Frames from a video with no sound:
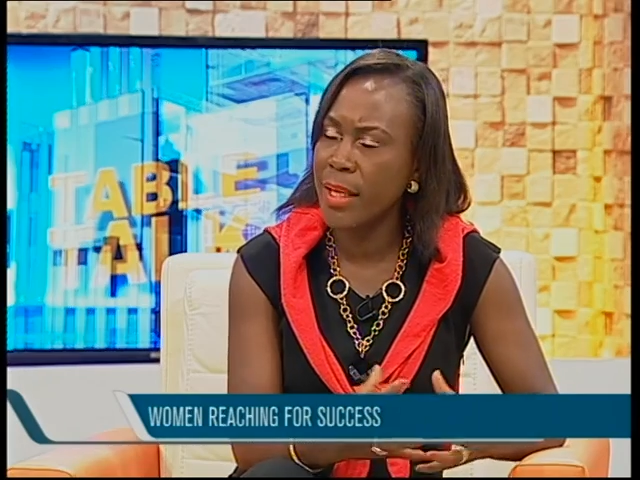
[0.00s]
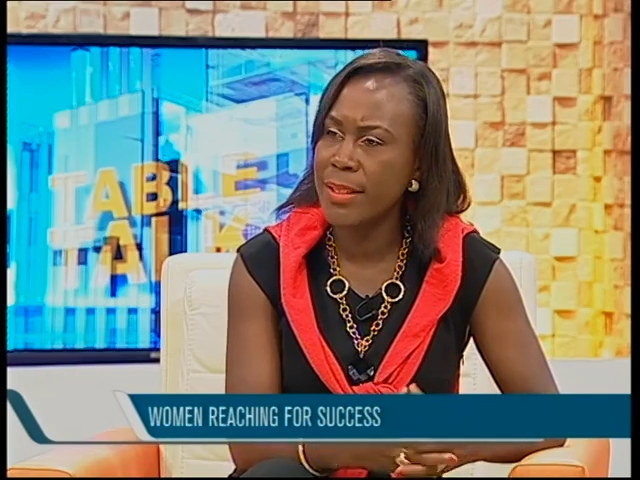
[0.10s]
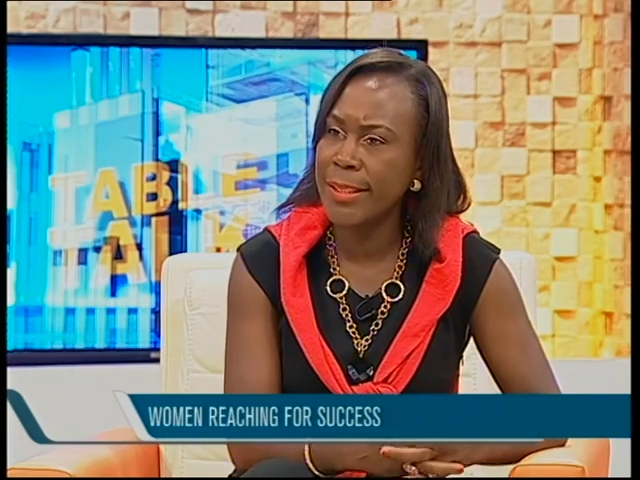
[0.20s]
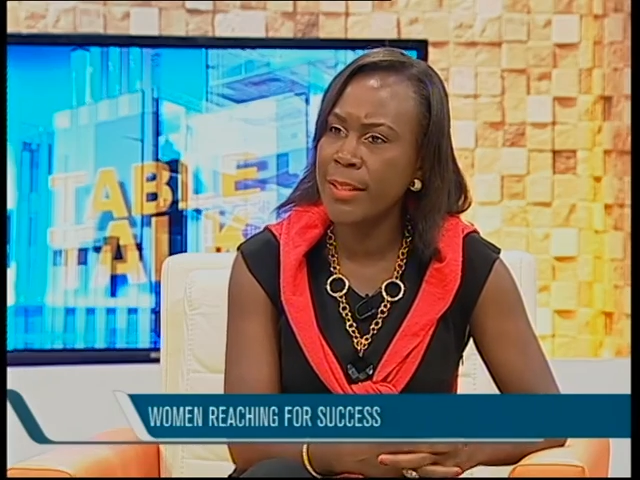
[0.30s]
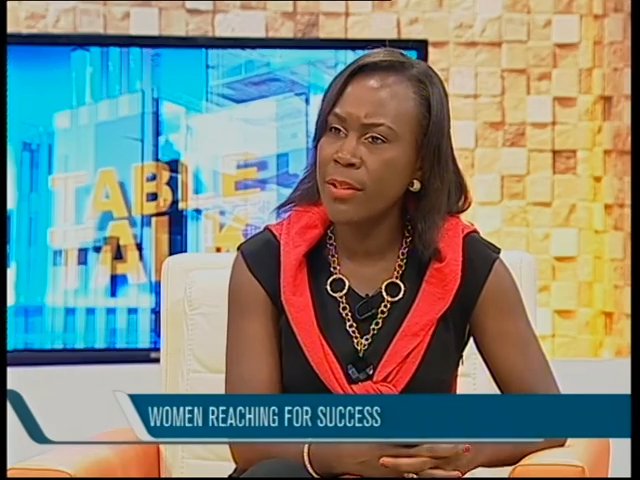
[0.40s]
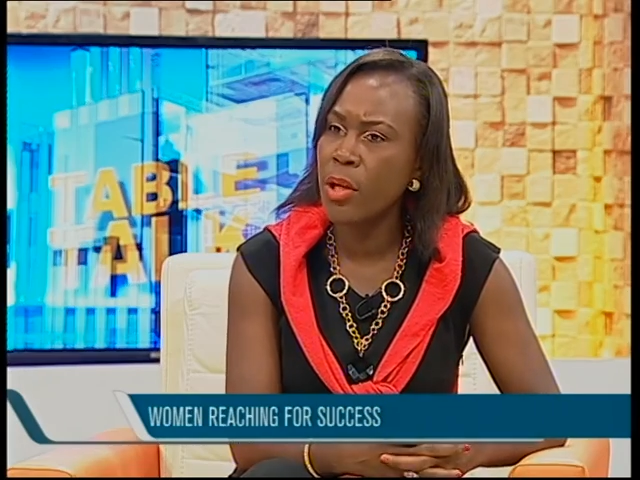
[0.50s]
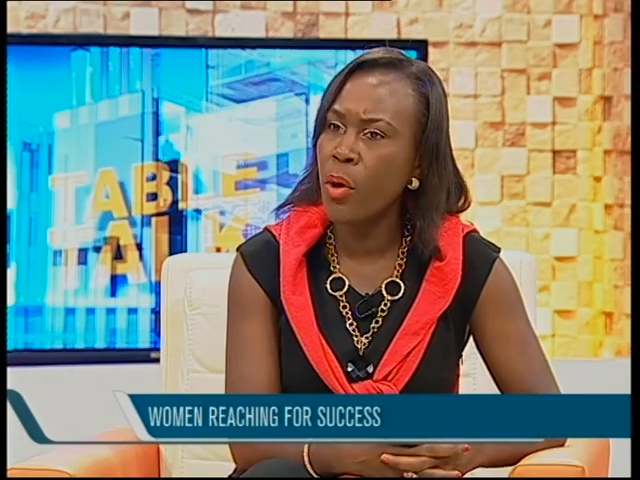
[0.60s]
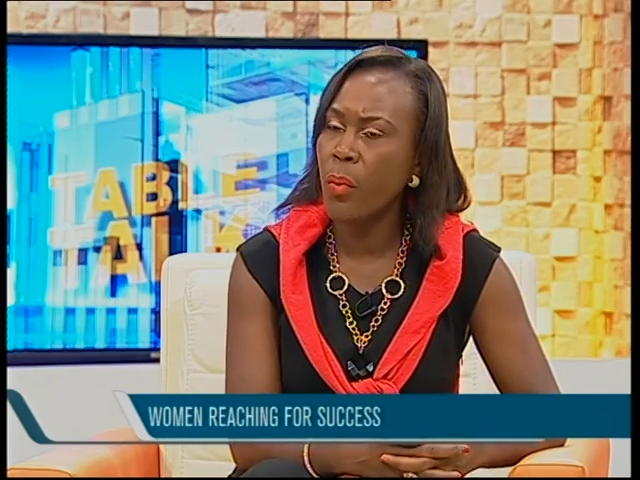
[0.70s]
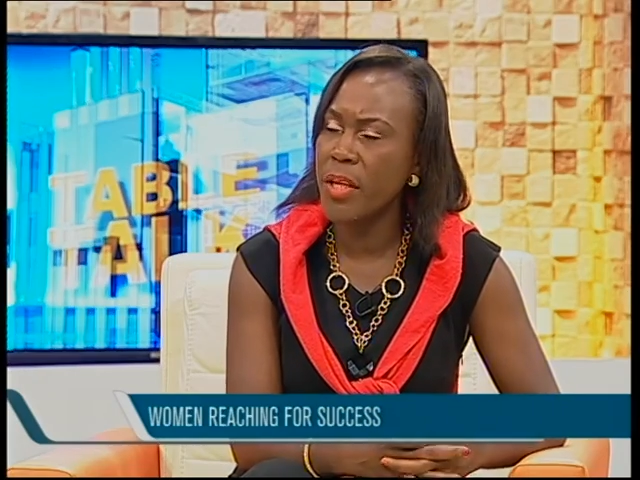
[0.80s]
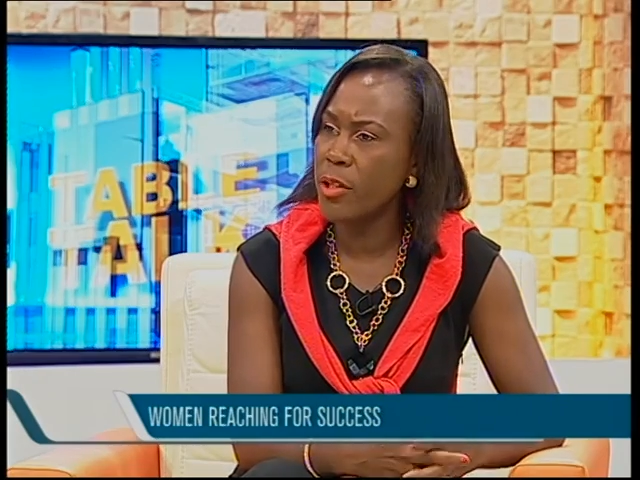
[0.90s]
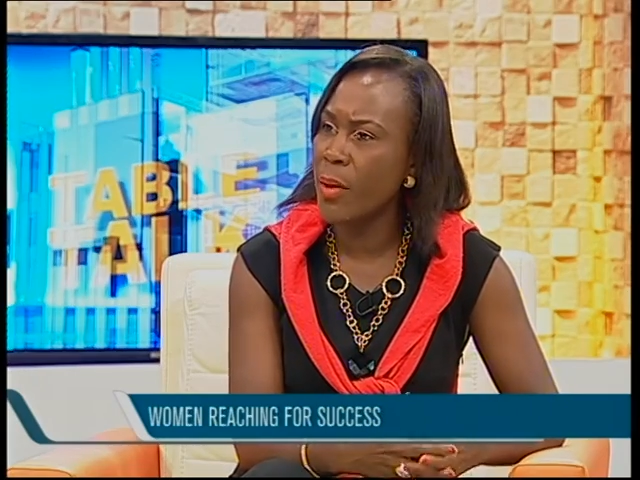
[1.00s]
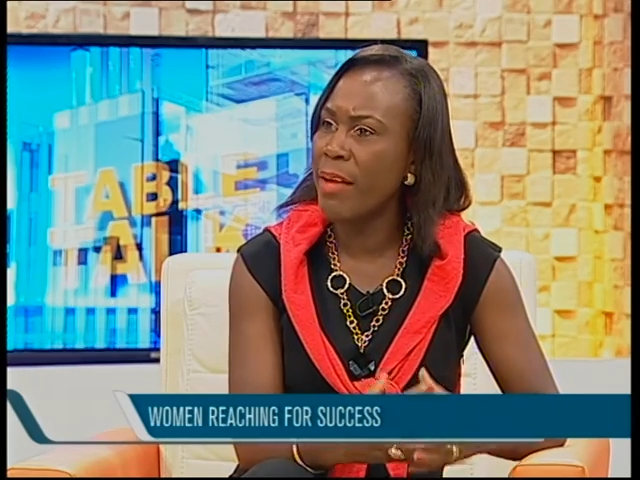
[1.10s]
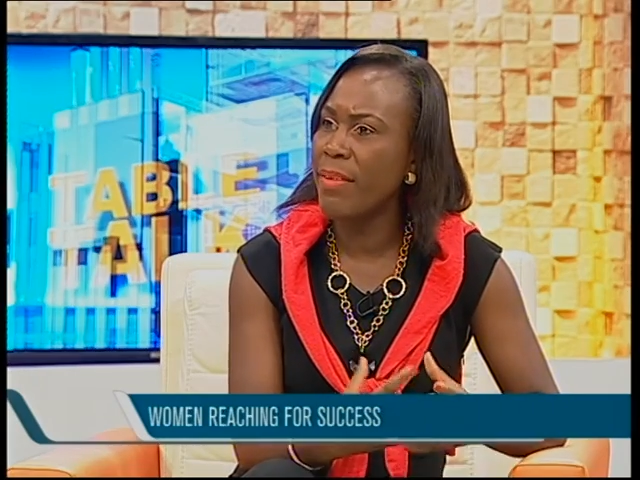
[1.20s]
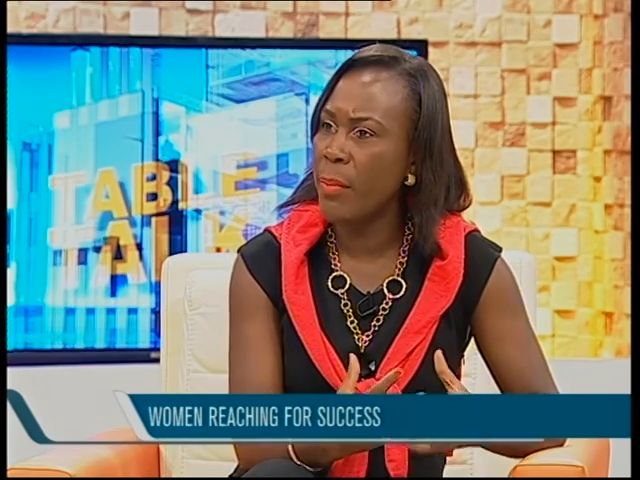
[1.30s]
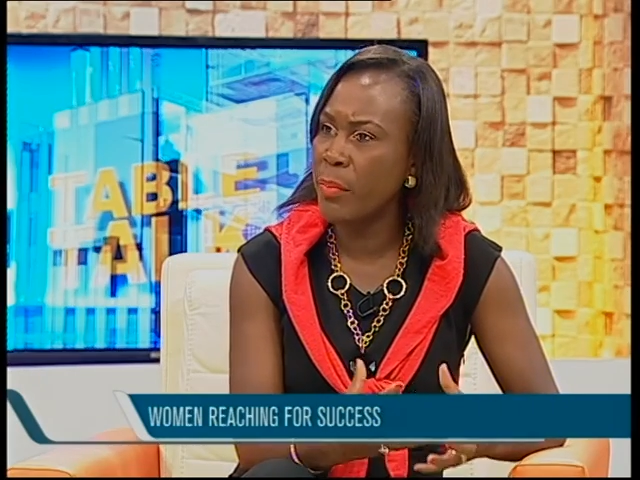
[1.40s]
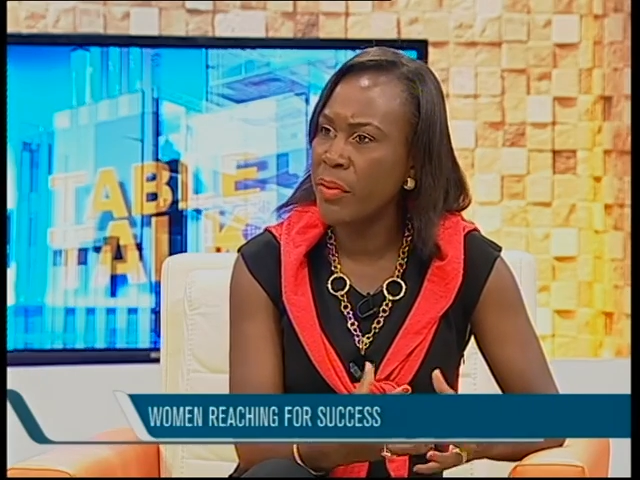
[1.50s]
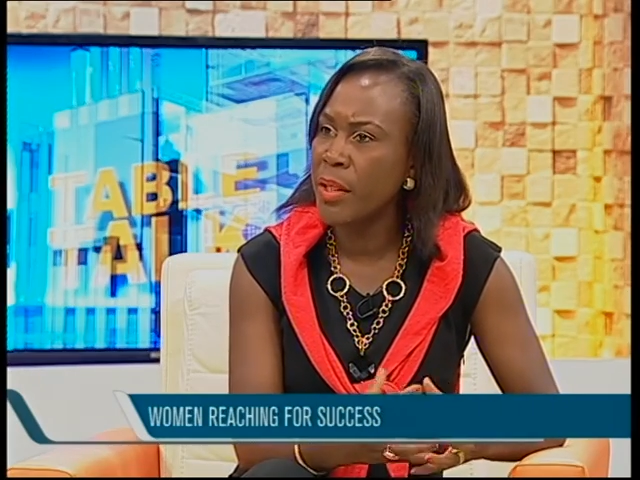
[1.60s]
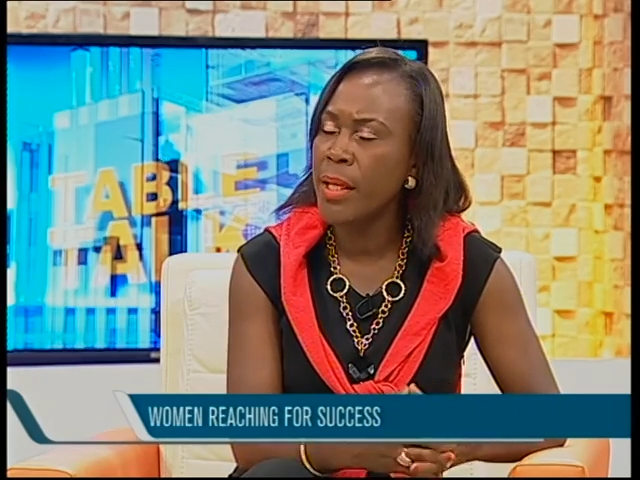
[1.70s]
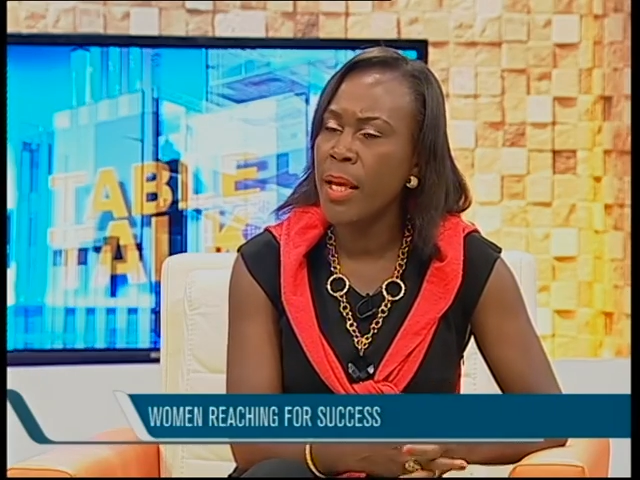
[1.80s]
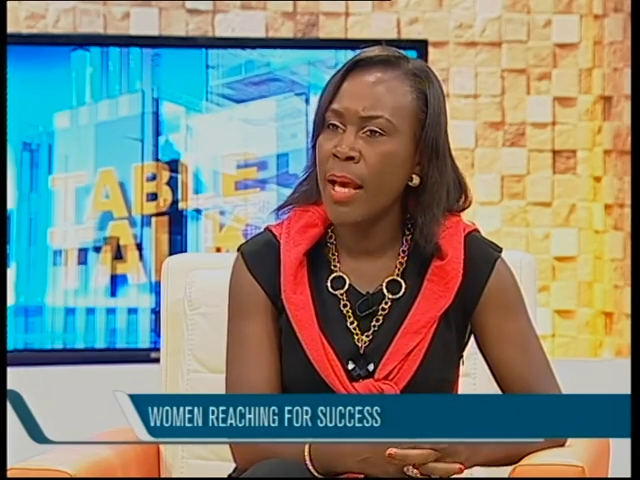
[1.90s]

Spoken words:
As leaders, we need to have empathy.